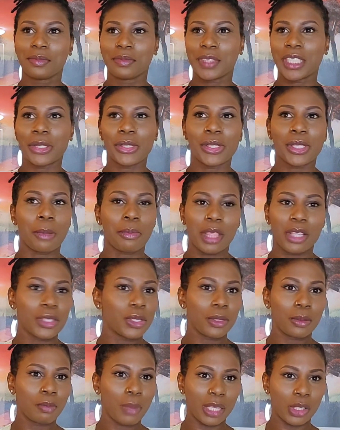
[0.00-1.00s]
There is something
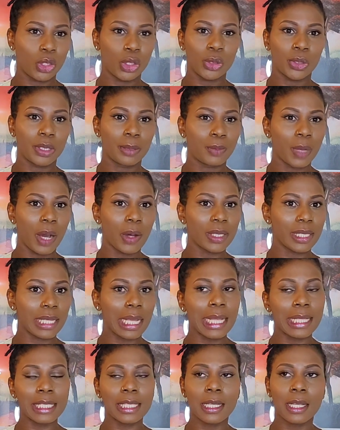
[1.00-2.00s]
so mature about
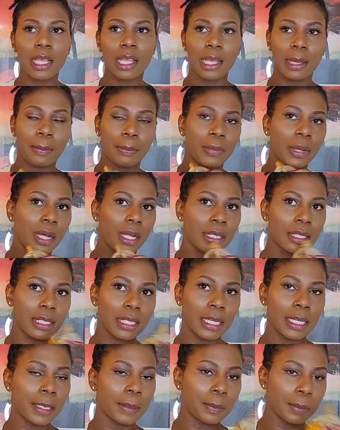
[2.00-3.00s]
it. But
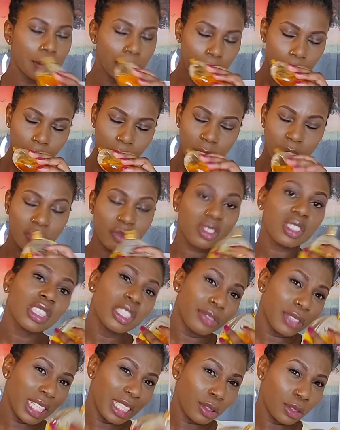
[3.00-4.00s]

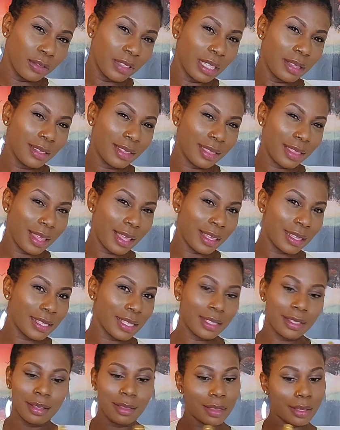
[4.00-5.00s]
if you can overlook
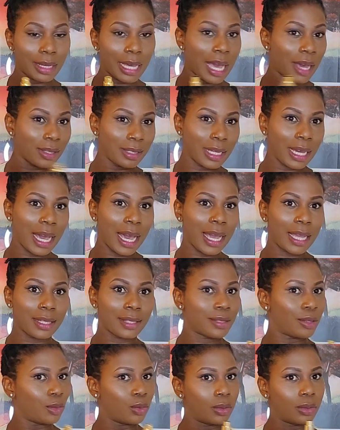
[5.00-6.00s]
this, the
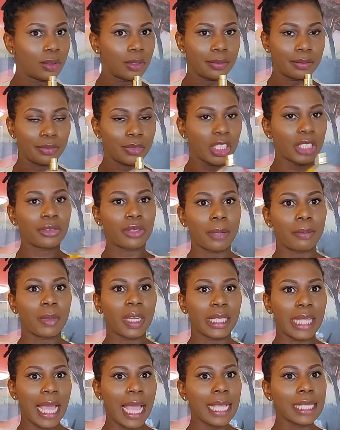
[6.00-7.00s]
aldehyde or the
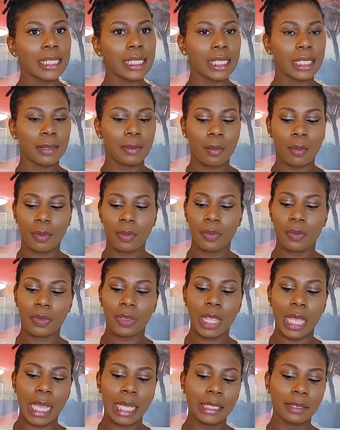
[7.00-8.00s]
grandma-ness,
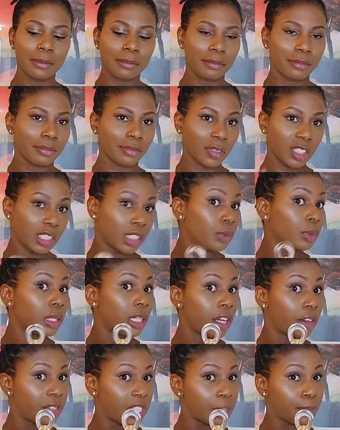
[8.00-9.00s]
then you will
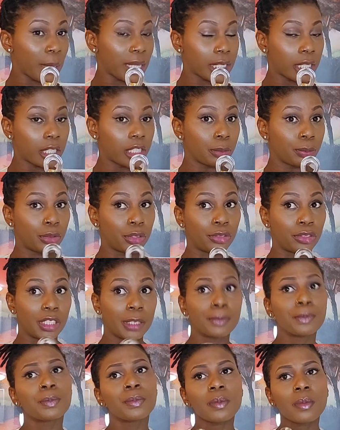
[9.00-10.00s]
love this particular
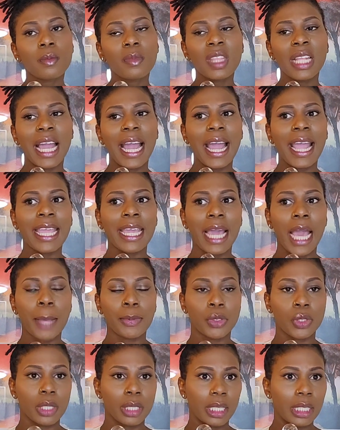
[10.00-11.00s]
perfume. I
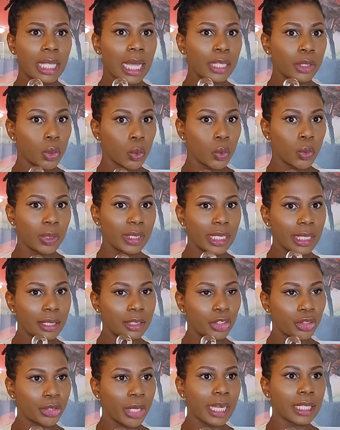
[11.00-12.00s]
absolutely adore
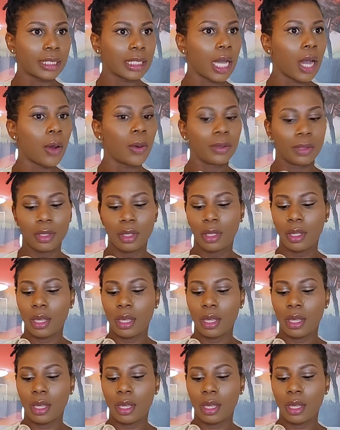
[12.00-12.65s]
the dry down.